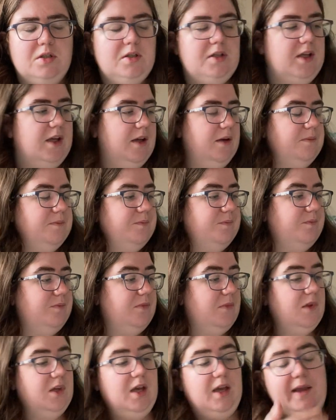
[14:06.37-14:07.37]
Yeah,
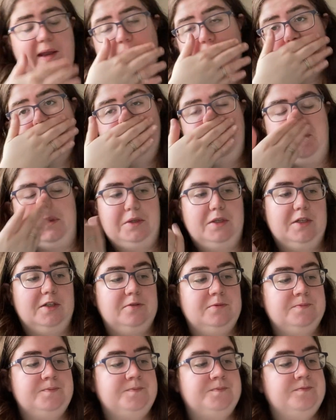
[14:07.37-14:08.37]
I can't remember
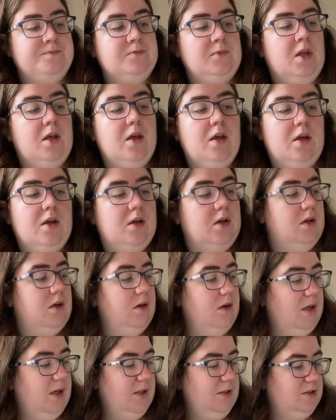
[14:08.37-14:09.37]
now.
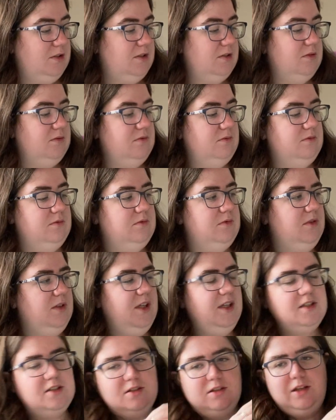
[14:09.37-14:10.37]
Right,
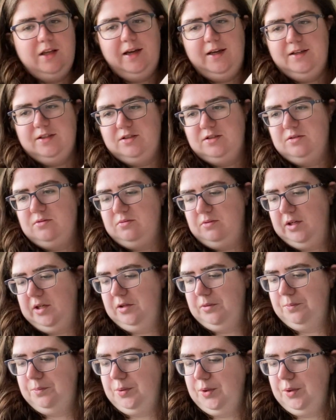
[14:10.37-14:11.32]
this last whip